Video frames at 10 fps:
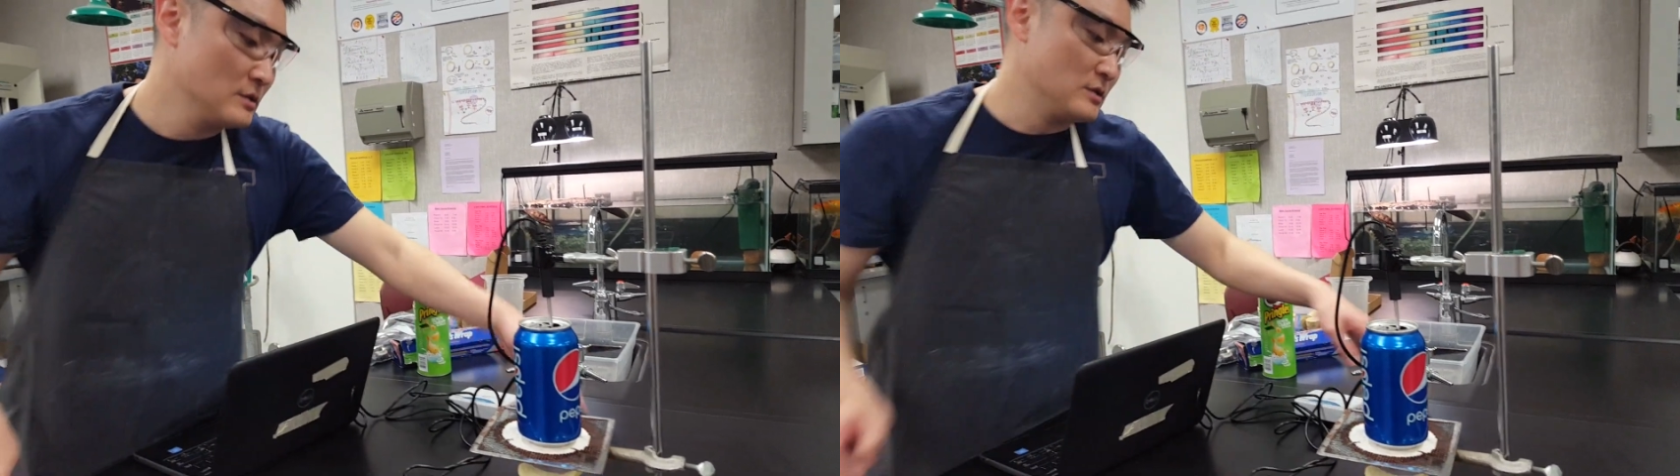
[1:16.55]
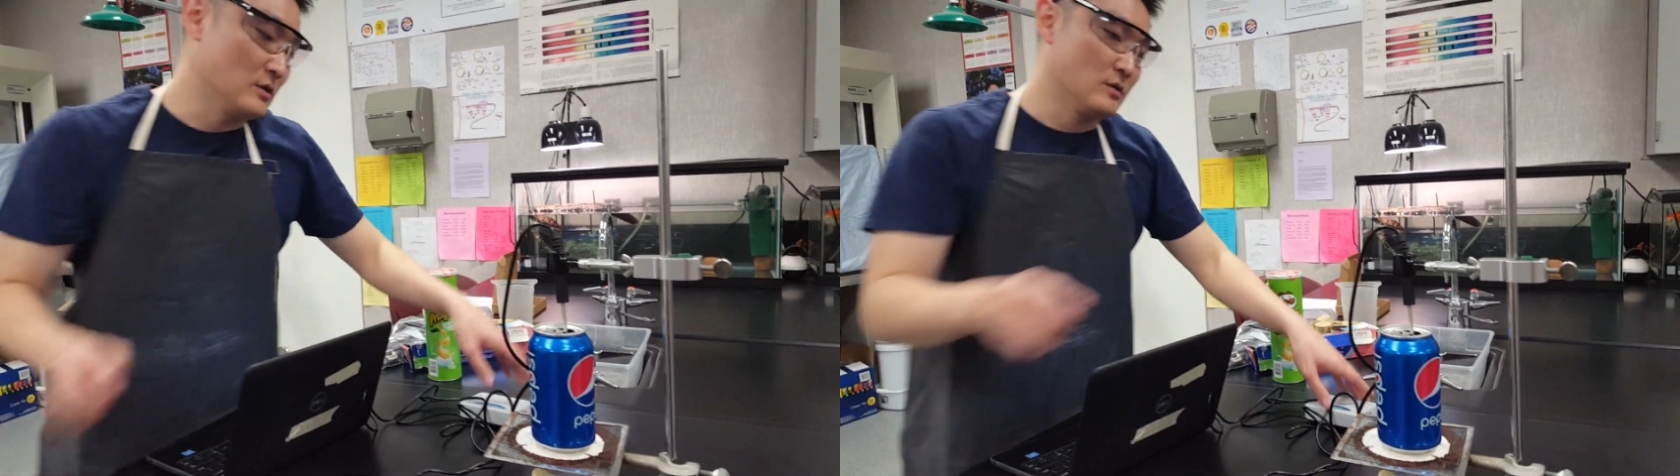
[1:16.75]

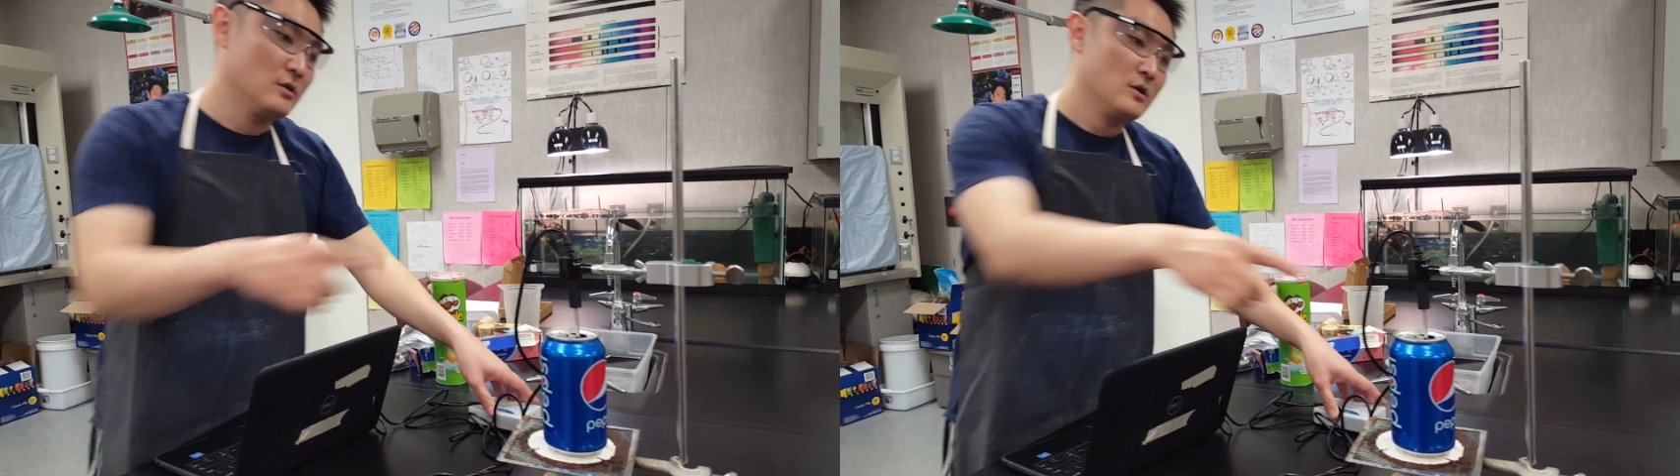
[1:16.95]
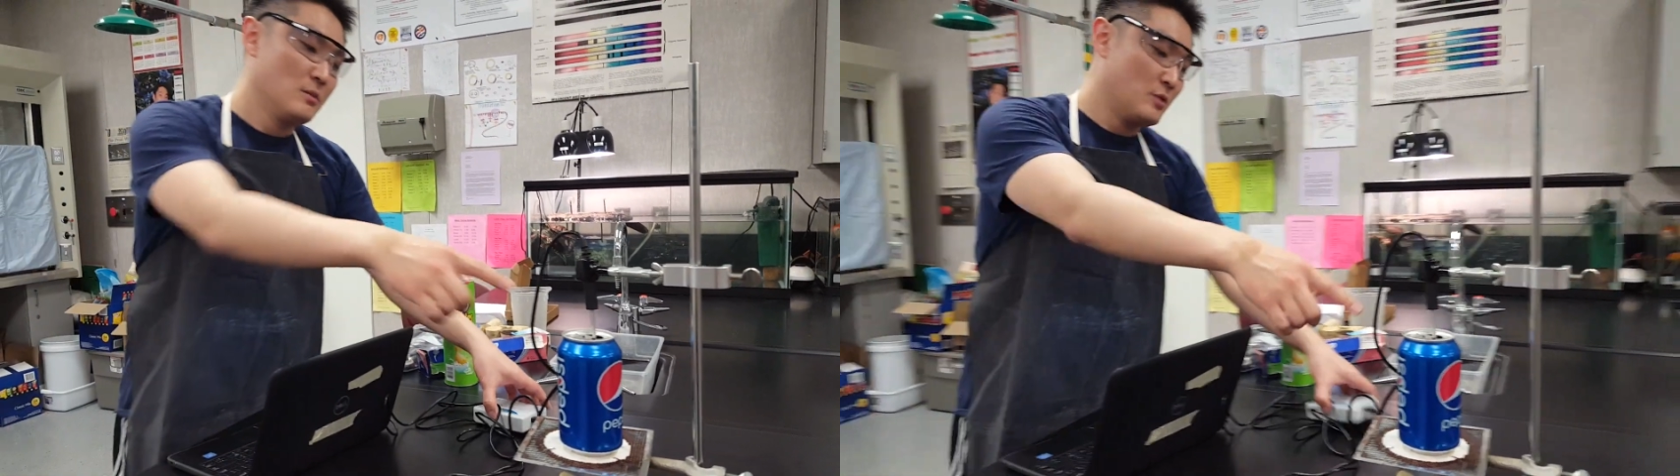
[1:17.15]
So
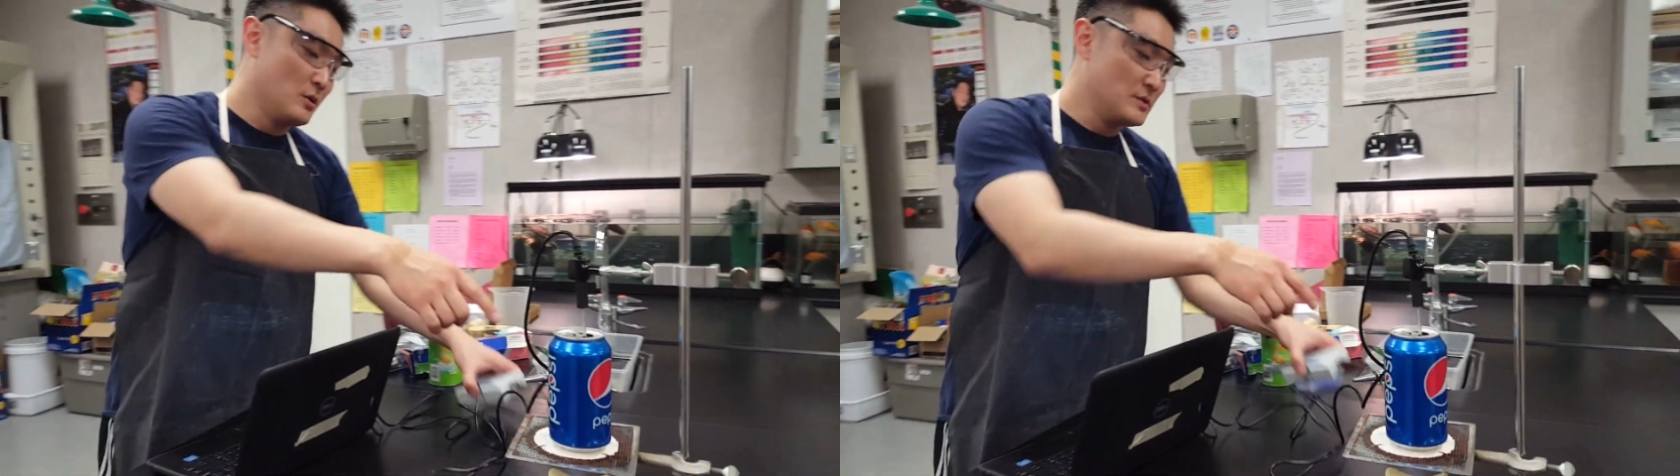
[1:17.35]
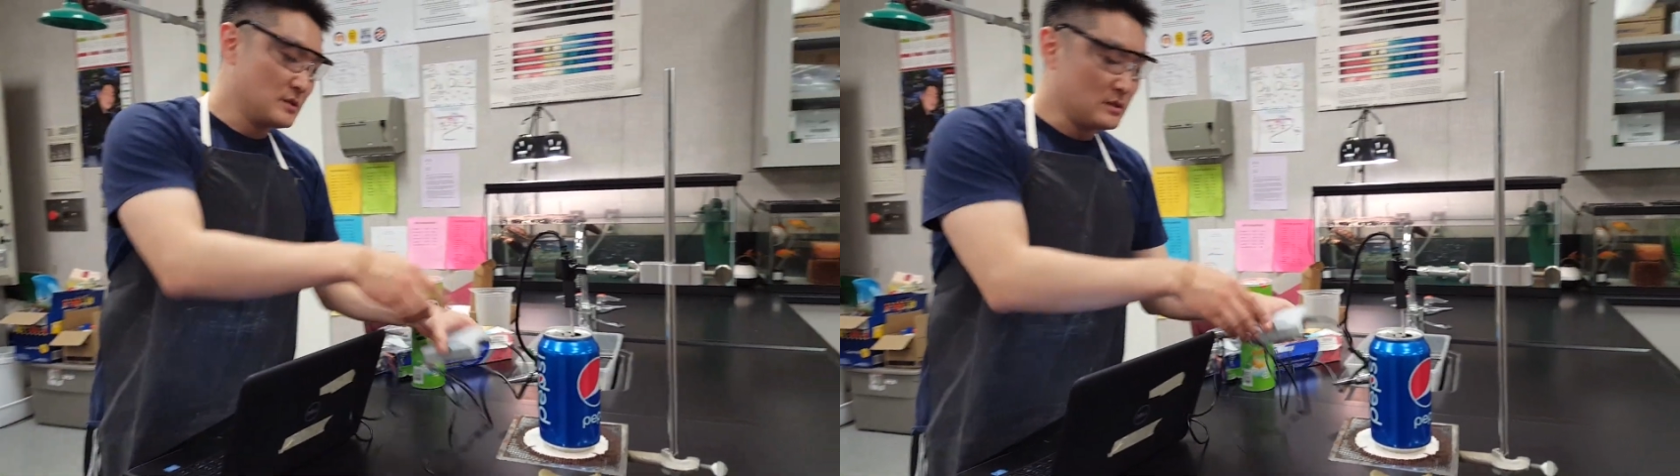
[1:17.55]

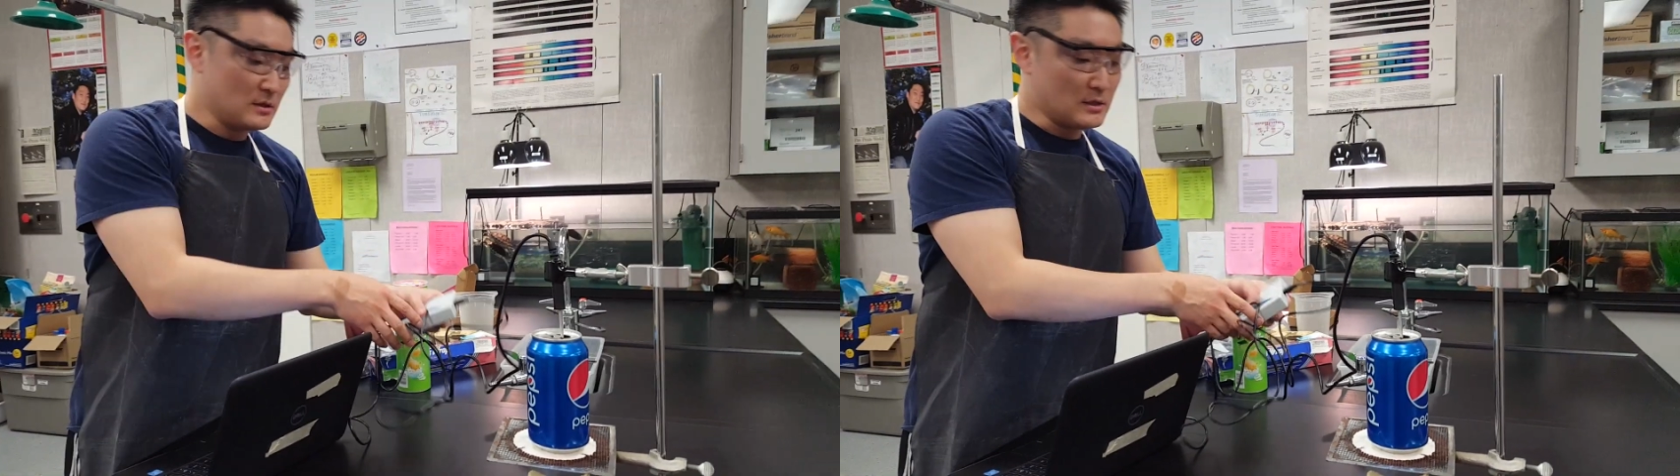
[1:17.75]
probe is